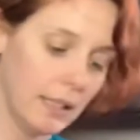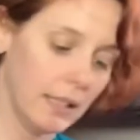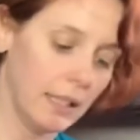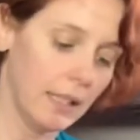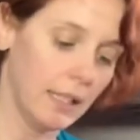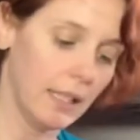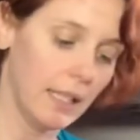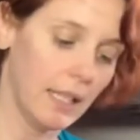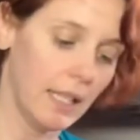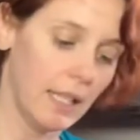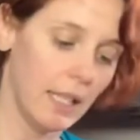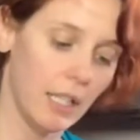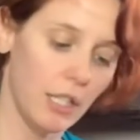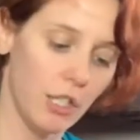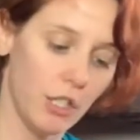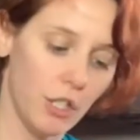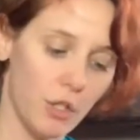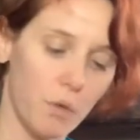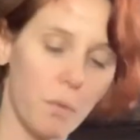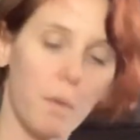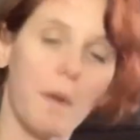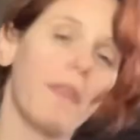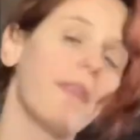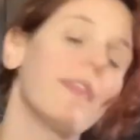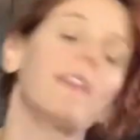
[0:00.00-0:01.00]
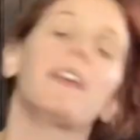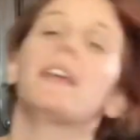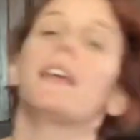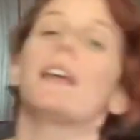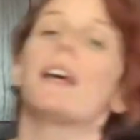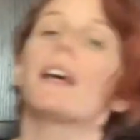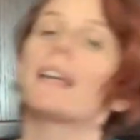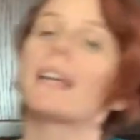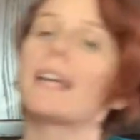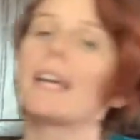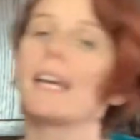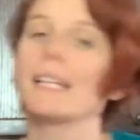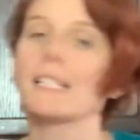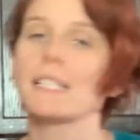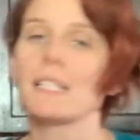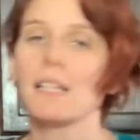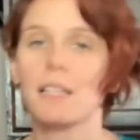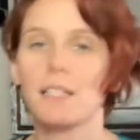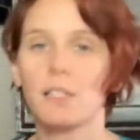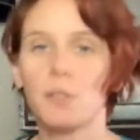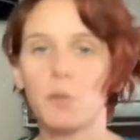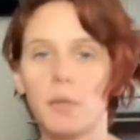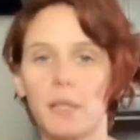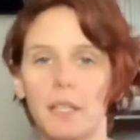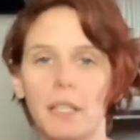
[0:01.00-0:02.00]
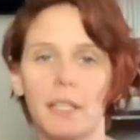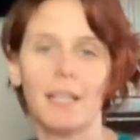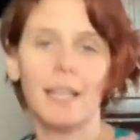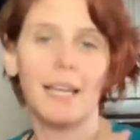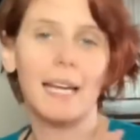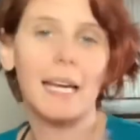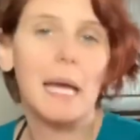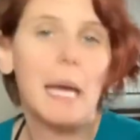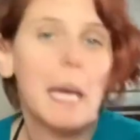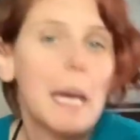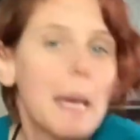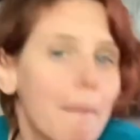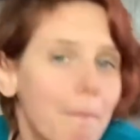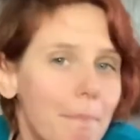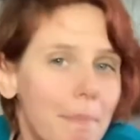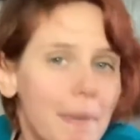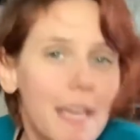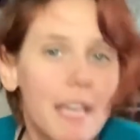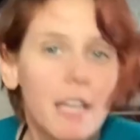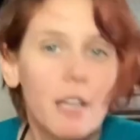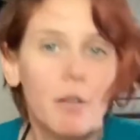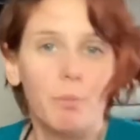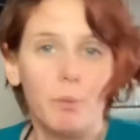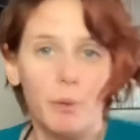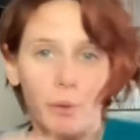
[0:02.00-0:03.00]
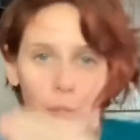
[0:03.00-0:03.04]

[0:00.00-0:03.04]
You just want the cake to do a little like peekaboo,